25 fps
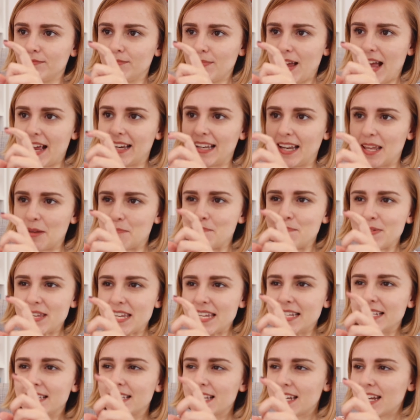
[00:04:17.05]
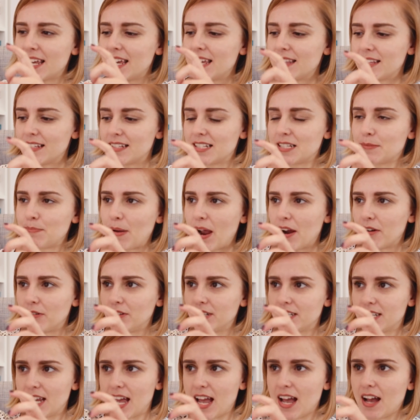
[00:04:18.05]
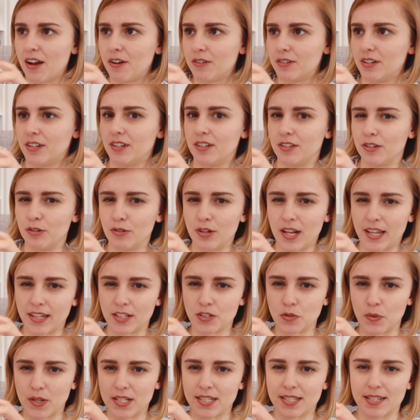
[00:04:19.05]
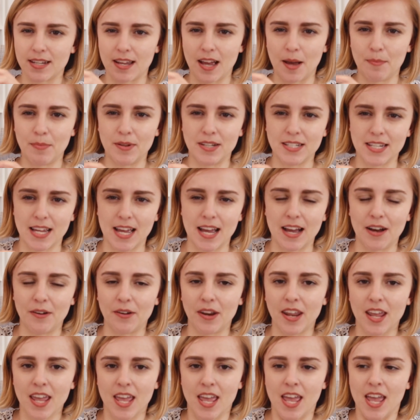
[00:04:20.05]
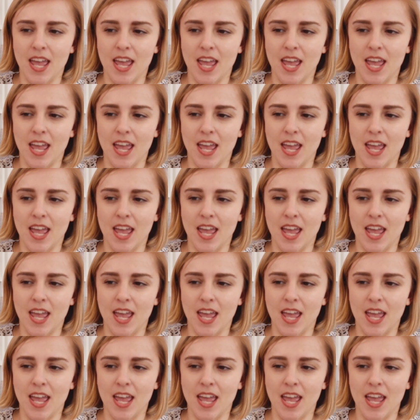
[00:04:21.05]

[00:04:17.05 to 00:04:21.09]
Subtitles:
had like beads in it that spiraled down and you'd like twist it up and down,